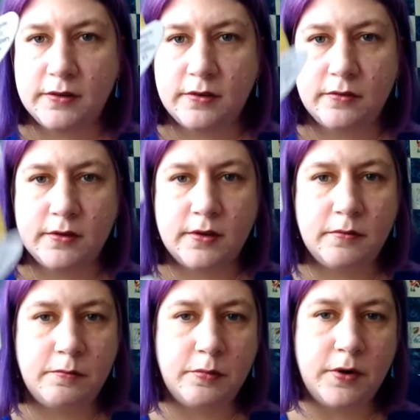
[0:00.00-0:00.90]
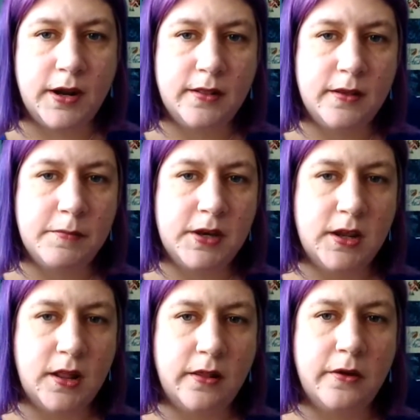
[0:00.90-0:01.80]
so it's a bright lemon
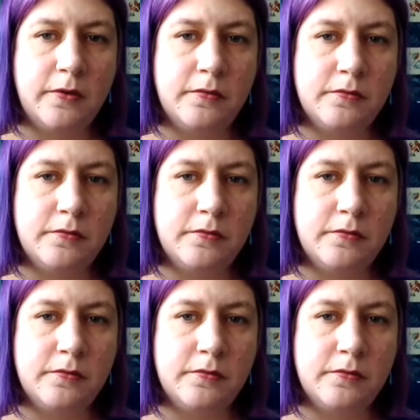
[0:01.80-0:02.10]
yellow.